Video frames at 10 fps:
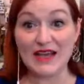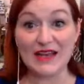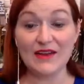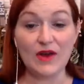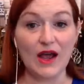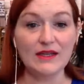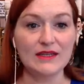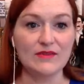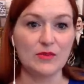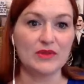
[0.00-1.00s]
never, I
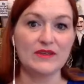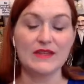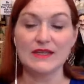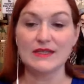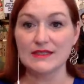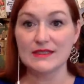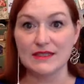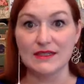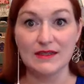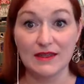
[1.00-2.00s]
didn't even believe they
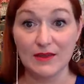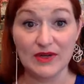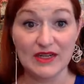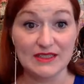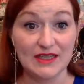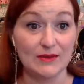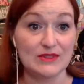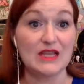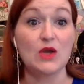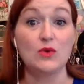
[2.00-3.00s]
existed. And then when it did, I was
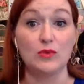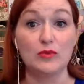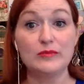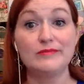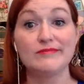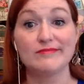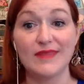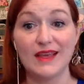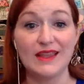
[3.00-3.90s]
like, oh, yeah.